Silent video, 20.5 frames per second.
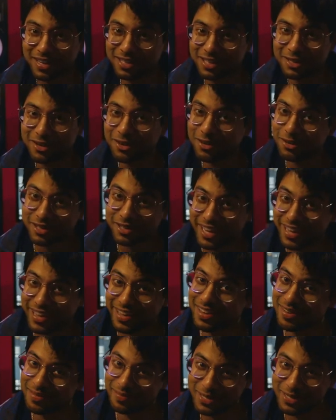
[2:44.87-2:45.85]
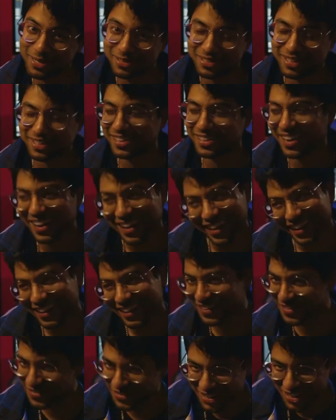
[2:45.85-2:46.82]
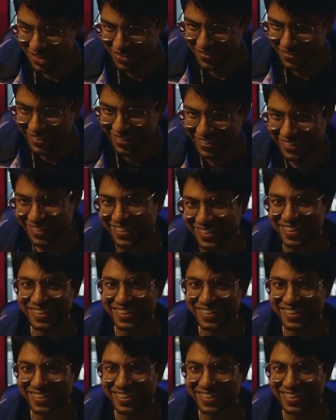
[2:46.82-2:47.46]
You don't get into music. Yeah, you feel me?